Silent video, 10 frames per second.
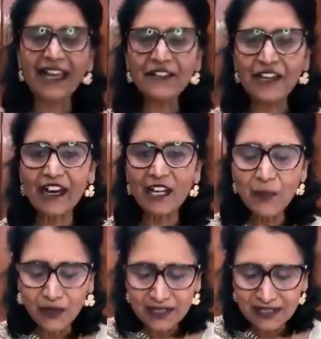Anyway, I'll
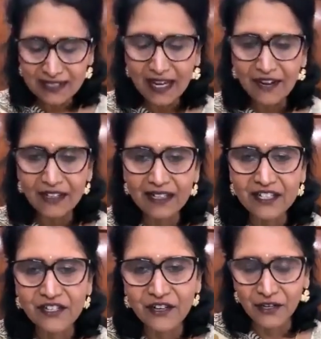post the sari
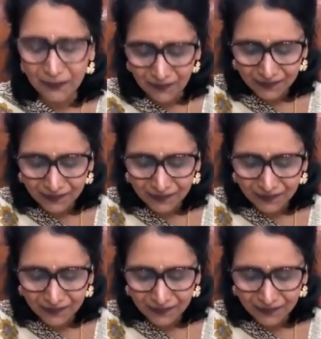later on.